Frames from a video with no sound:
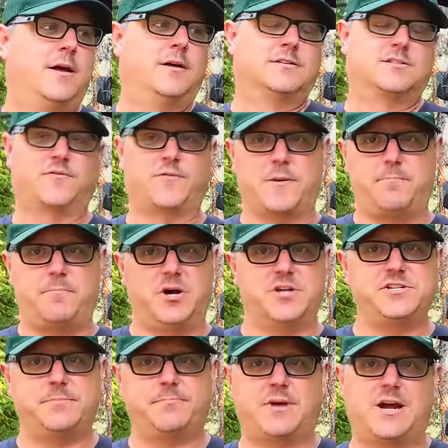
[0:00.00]
So for a
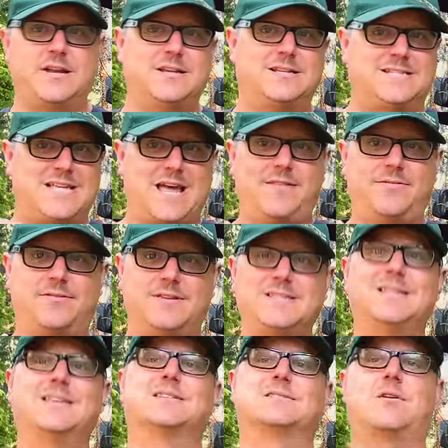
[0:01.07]
budget-minded tent, this
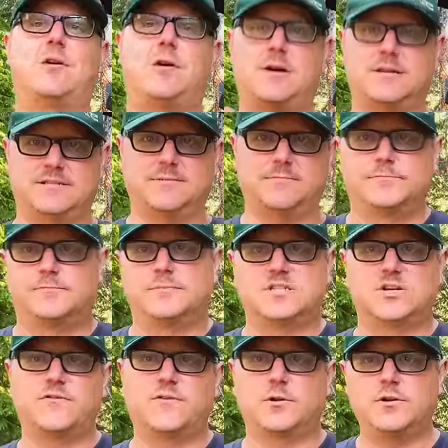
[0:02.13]
thing is awesome.
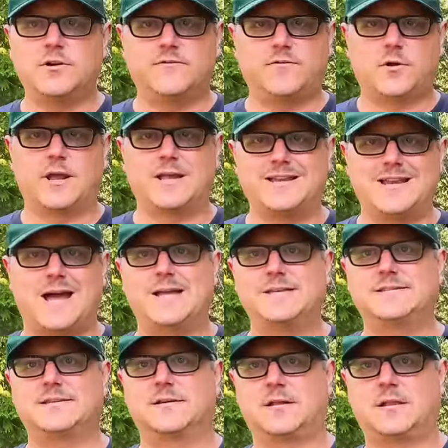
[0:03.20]
So if you're looking for a
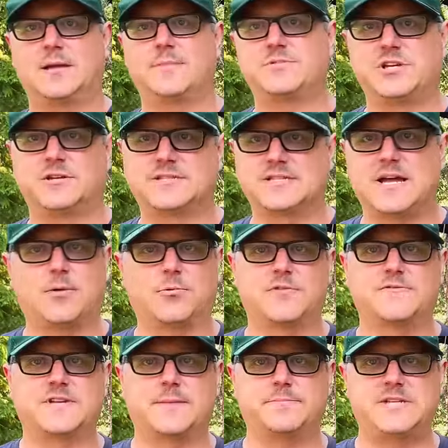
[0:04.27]
nice clamshell-style
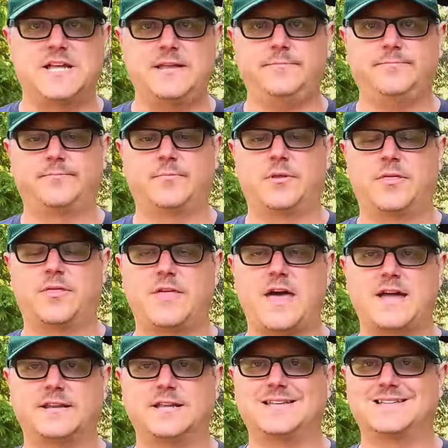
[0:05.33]
rooftop tent
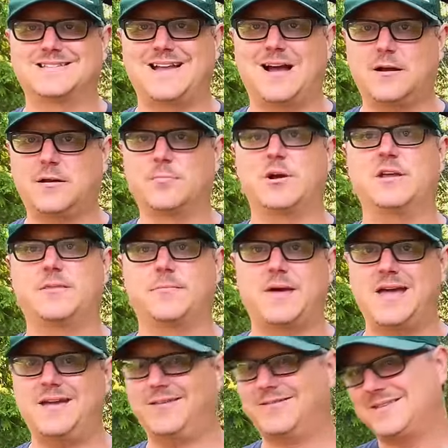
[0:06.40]
that is not going to break the
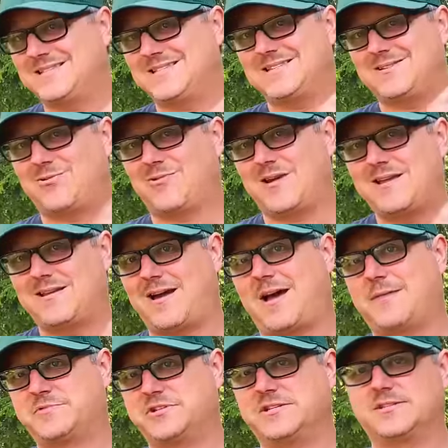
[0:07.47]
bank, this is a great
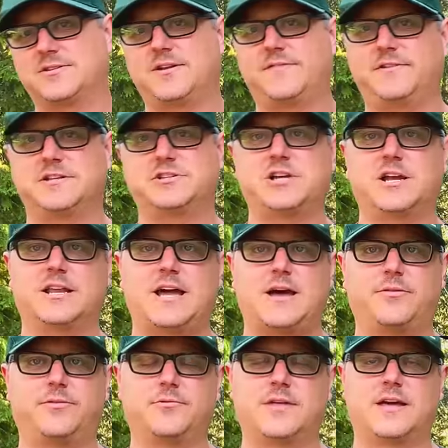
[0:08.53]
option. So definitely check it
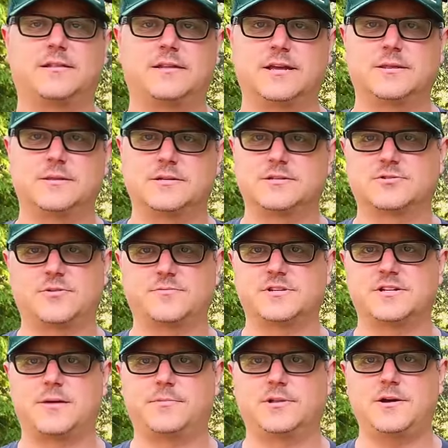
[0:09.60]
out through that link in the description
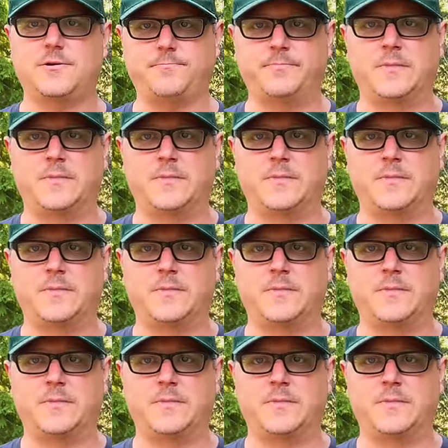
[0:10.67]
down below.